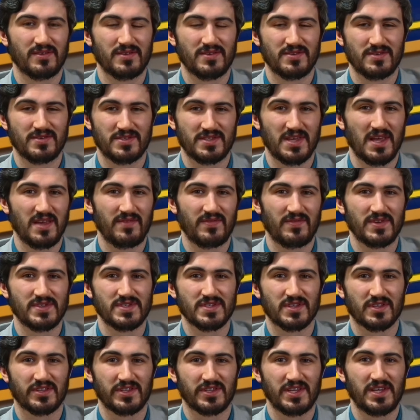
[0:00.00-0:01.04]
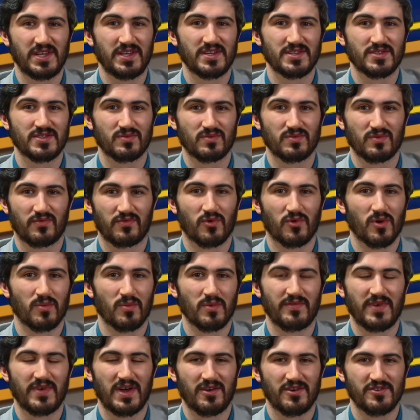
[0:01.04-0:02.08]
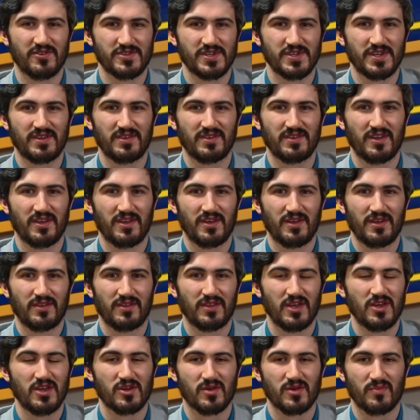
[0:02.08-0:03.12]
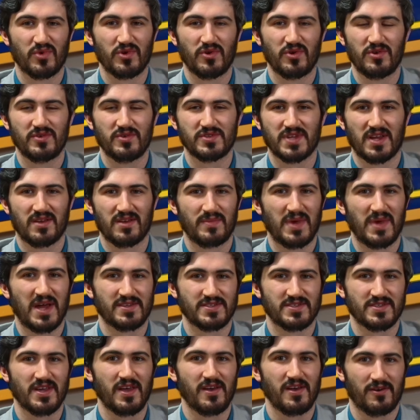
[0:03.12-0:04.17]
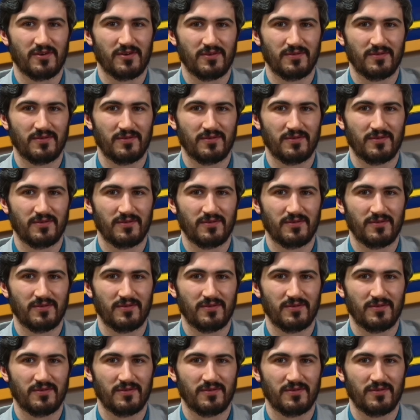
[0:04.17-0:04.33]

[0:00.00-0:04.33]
safest, cleanest form of energy that you can produce on a mass scale.